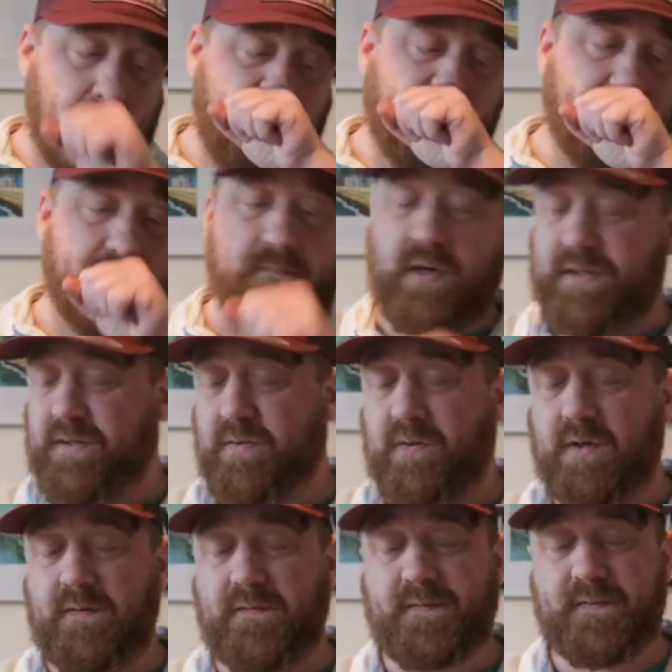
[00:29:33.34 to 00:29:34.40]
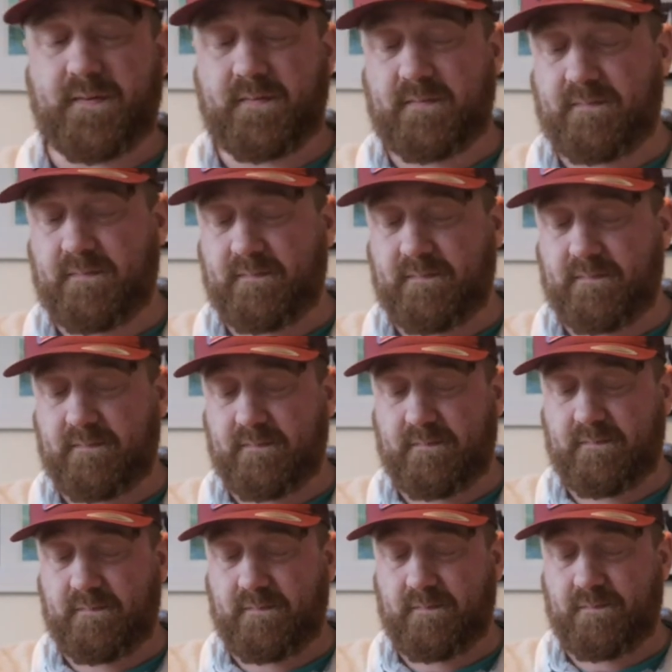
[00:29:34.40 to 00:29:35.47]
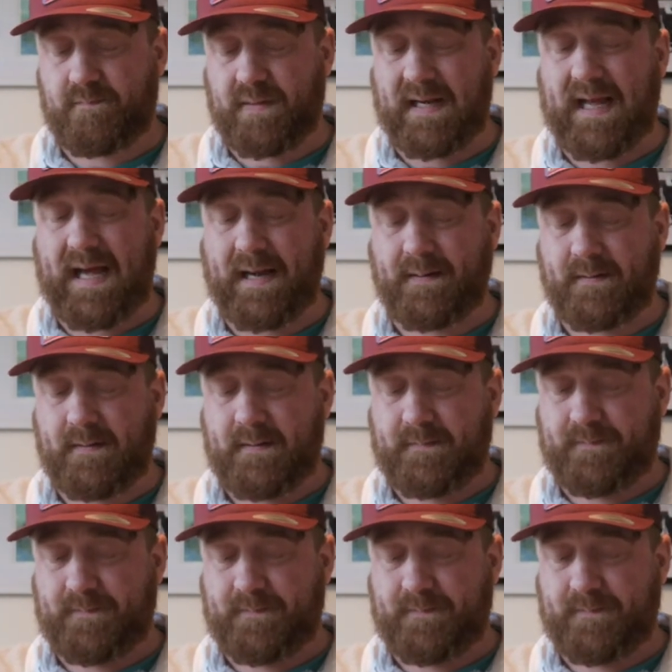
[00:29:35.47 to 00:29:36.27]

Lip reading: my sort of plan.